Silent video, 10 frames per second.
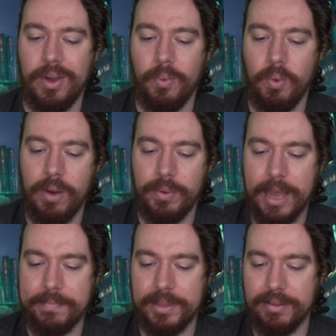what would
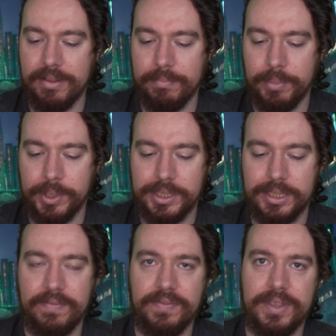happen? But
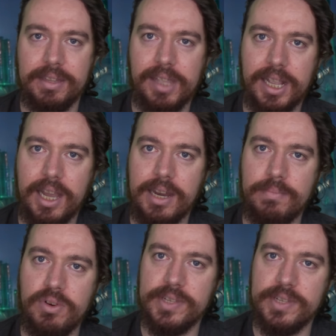they kind of move